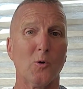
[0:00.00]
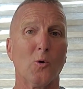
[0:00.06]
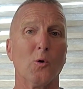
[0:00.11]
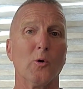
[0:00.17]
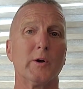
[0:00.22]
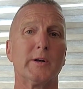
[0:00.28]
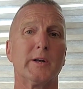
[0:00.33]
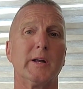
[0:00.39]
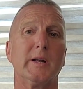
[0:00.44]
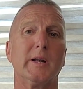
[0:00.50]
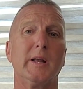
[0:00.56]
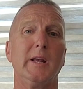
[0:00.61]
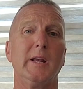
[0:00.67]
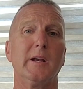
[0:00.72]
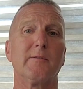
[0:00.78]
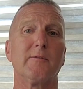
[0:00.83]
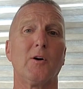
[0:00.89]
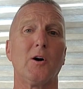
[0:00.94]
or did
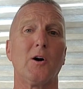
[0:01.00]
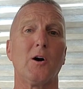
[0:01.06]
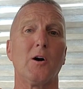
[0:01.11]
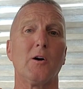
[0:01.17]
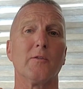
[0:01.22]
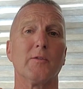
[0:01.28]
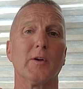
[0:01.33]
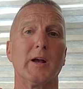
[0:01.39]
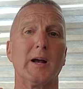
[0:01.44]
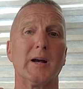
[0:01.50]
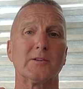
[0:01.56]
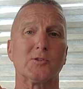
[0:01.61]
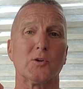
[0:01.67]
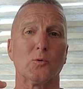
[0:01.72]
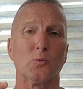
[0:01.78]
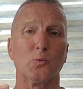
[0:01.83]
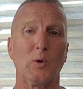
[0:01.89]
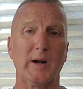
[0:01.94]
he evolve as
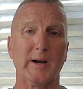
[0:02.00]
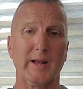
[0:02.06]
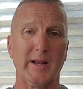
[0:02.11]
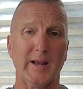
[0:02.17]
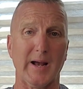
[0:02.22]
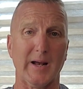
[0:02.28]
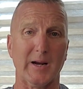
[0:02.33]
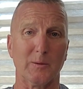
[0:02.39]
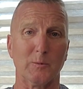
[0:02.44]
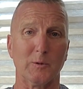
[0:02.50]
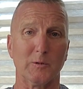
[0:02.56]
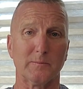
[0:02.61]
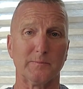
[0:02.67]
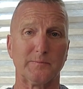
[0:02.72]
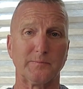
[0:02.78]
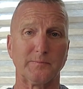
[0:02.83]
a running animal?